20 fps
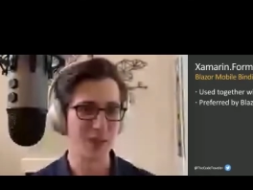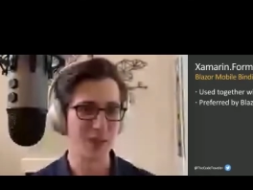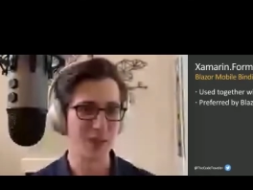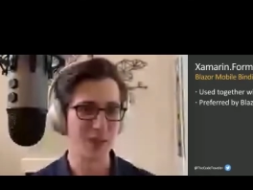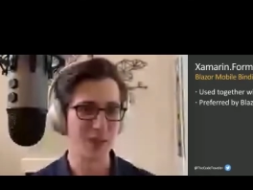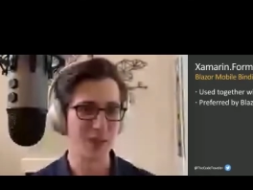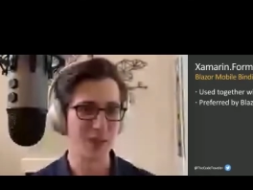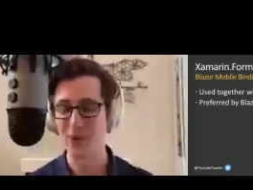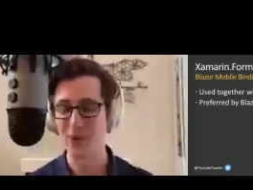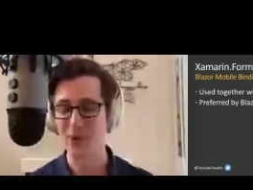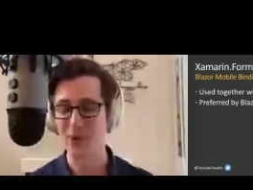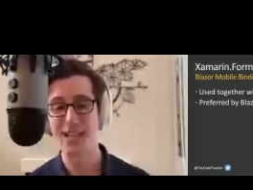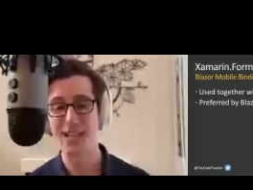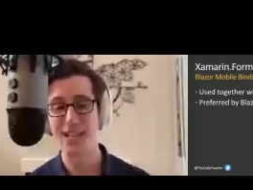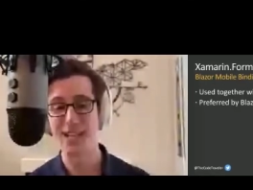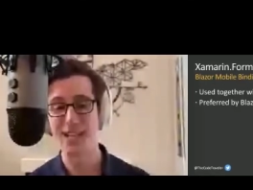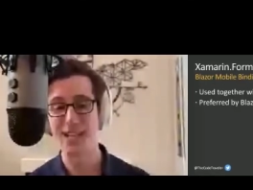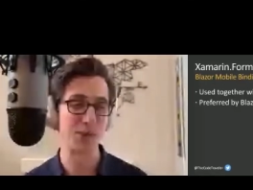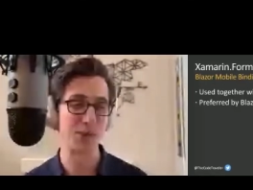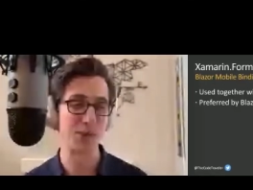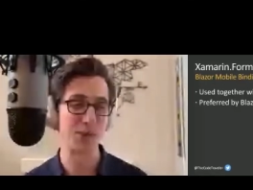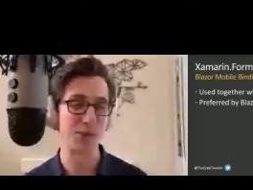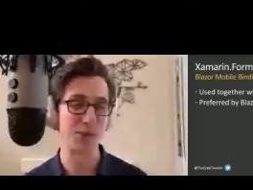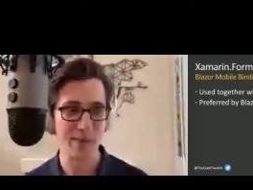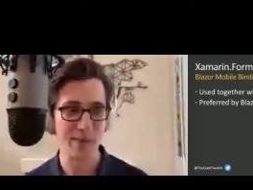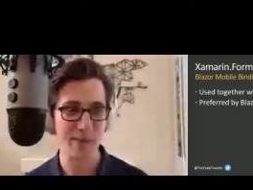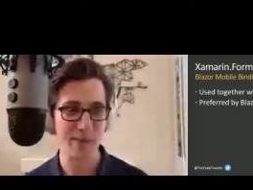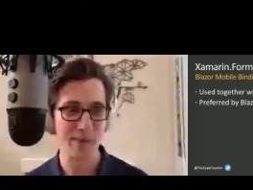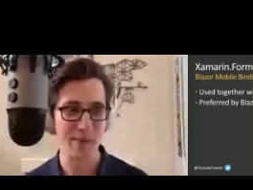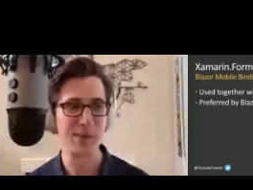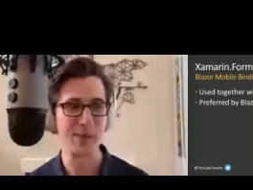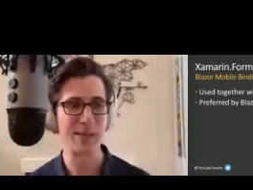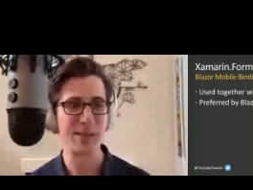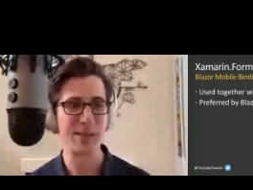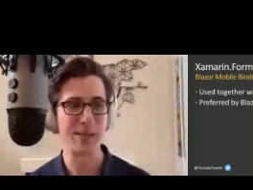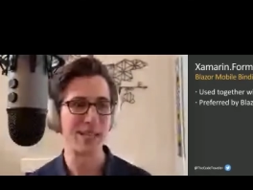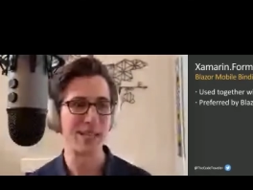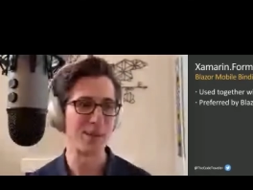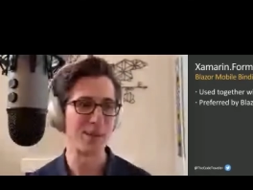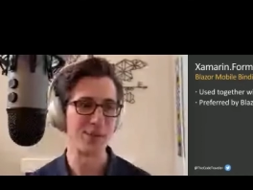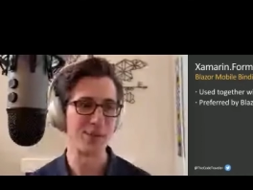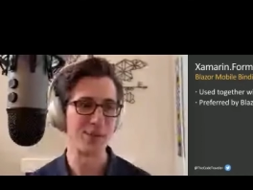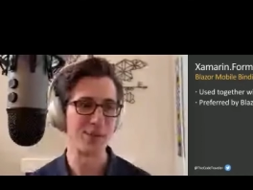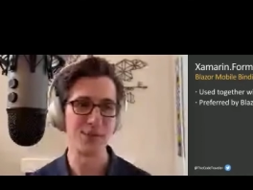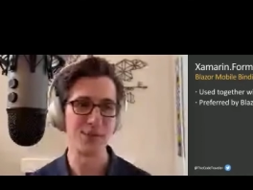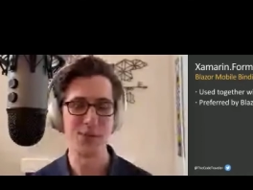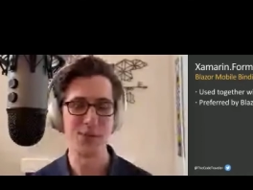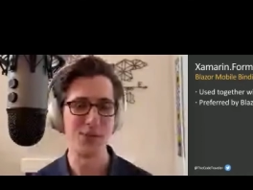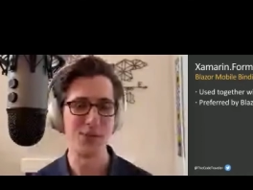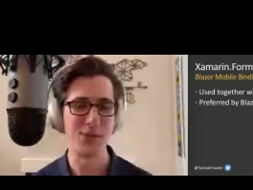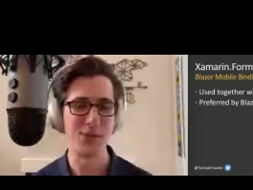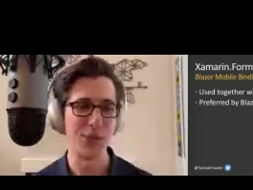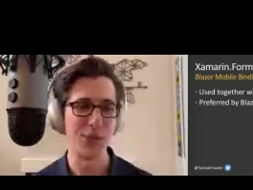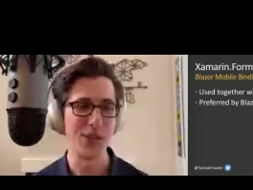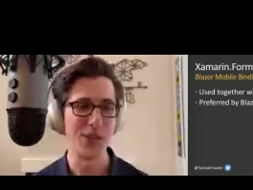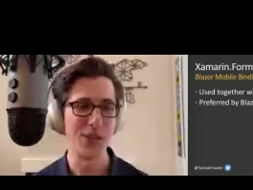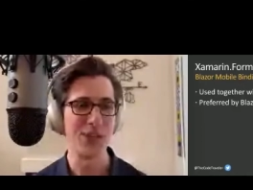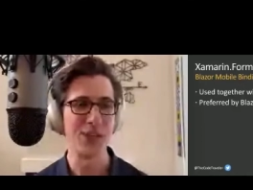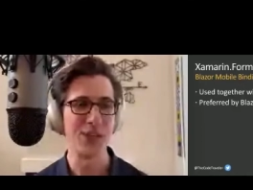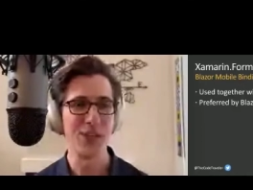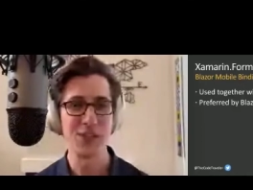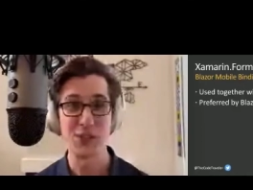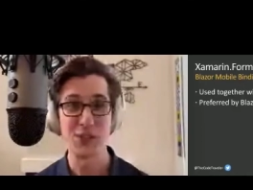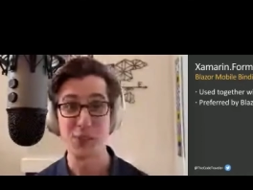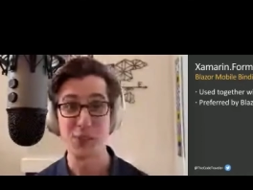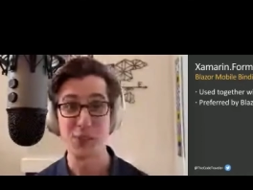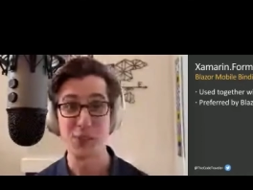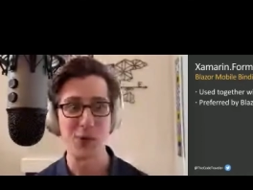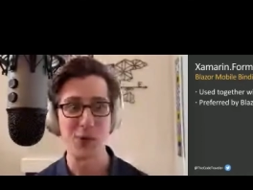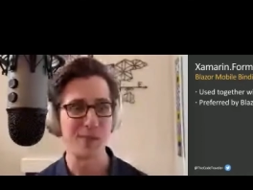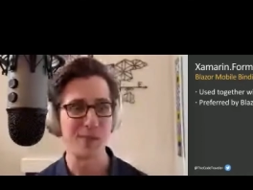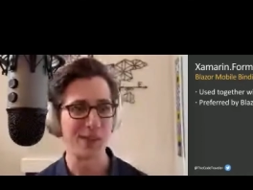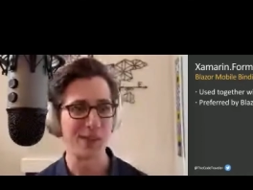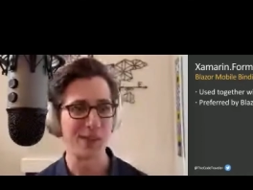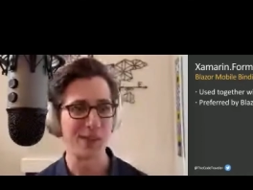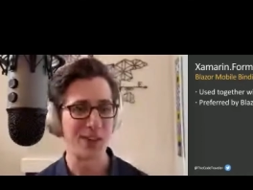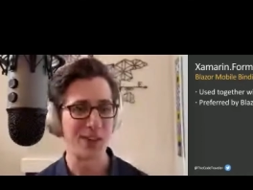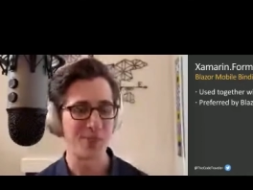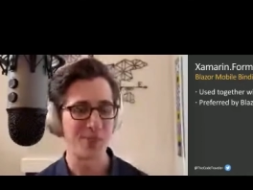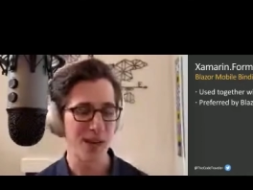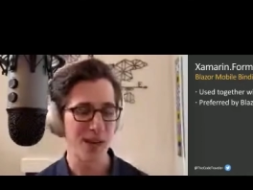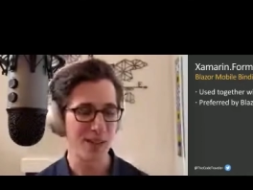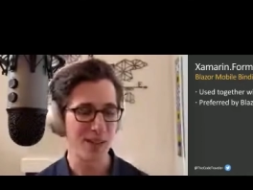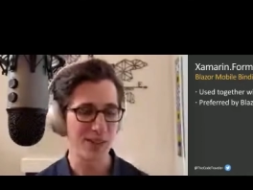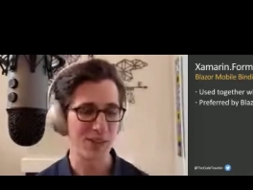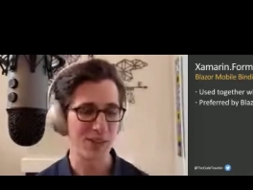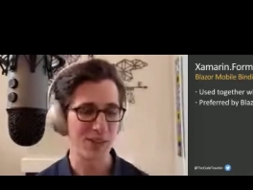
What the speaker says: or left experimental and became a fully supported Microsoft product.